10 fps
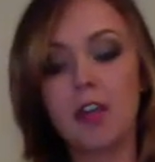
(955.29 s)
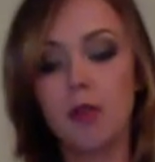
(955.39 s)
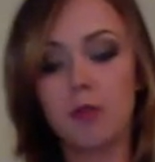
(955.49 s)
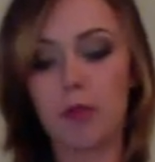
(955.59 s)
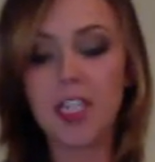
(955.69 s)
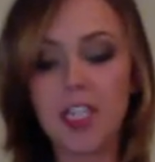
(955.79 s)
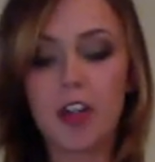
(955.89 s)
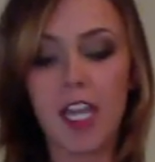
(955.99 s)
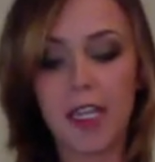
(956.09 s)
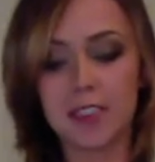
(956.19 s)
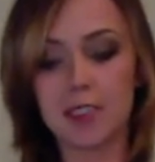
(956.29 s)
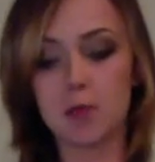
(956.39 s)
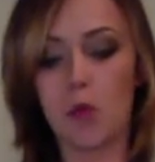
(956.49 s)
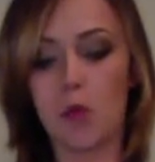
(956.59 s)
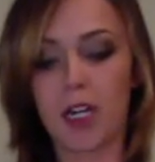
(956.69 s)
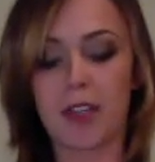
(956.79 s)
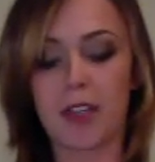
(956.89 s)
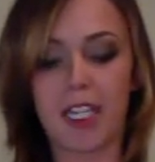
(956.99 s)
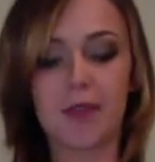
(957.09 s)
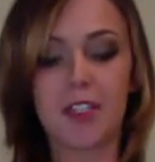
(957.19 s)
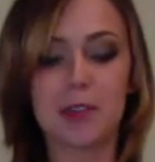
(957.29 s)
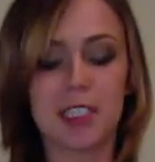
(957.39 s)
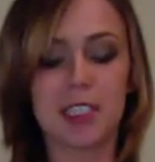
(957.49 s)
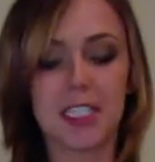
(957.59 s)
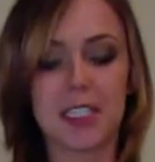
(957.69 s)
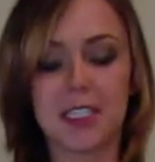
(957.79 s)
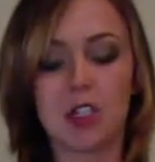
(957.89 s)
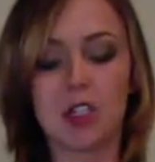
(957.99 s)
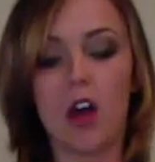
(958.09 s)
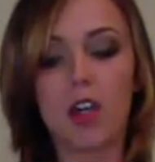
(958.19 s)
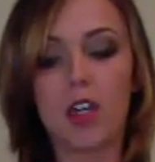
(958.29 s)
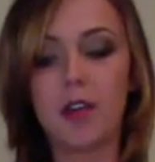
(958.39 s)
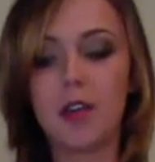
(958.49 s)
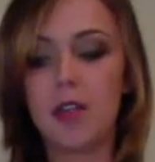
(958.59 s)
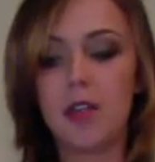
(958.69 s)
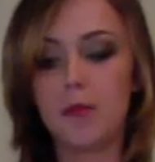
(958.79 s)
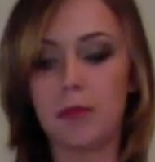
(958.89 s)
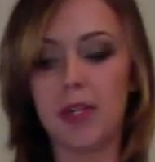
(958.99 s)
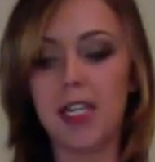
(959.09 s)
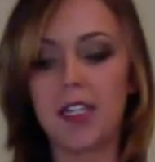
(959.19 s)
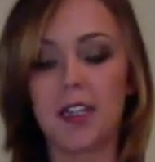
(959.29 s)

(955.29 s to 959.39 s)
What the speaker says: Bring your hands more, like if this was 6 o'clock, bring it like